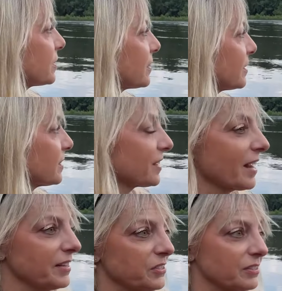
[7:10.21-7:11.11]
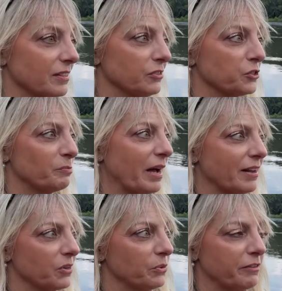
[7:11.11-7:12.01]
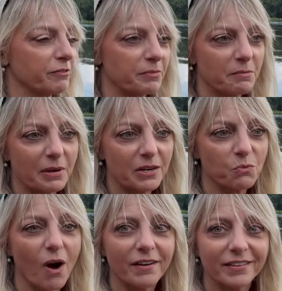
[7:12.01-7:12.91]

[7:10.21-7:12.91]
this is a nice little spot away from the main water.